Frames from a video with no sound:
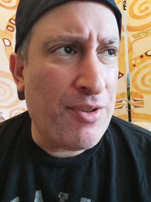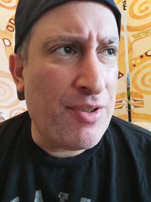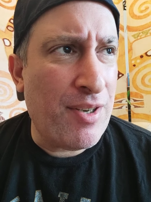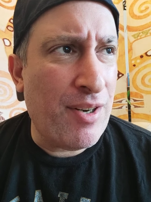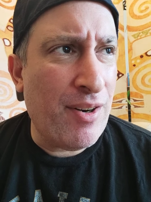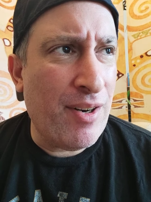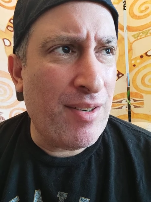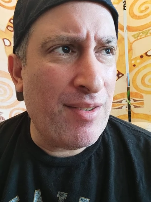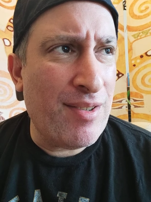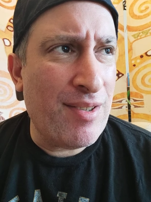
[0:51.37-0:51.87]

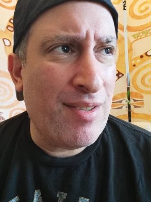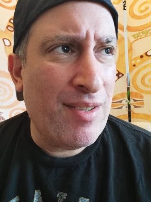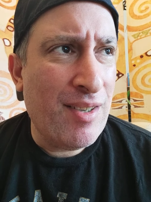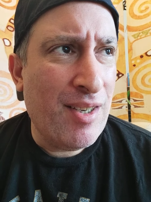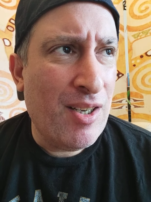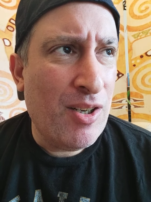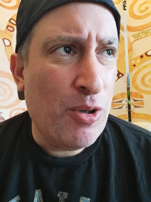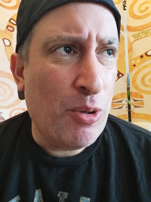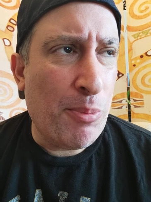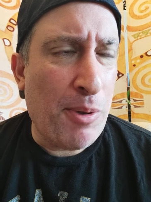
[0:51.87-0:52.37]
series.
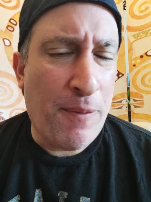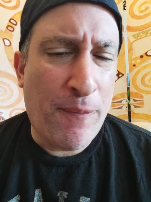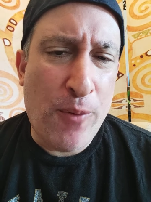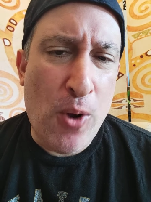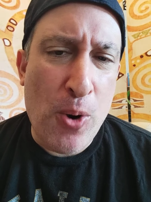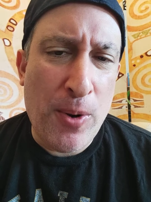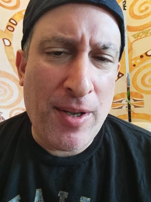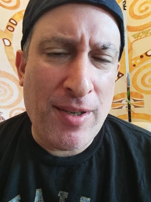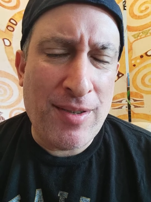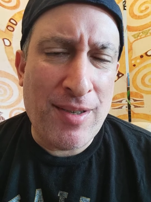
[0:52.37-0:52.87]
We'll be
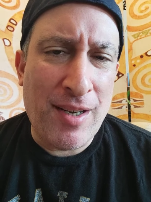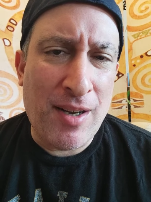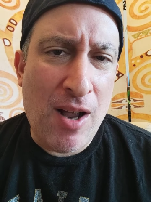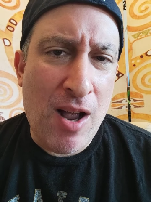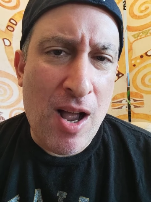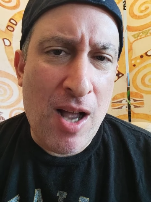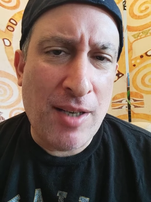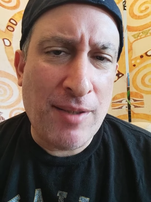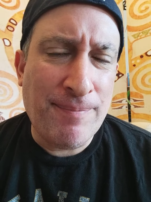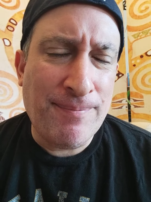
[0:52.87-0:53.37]
focusing
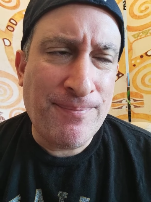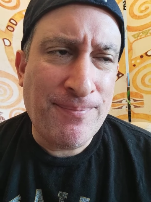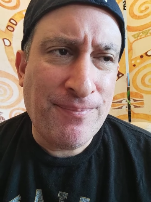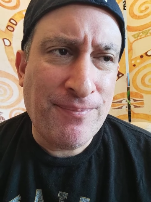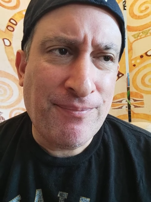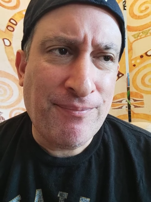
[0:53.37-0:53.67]
on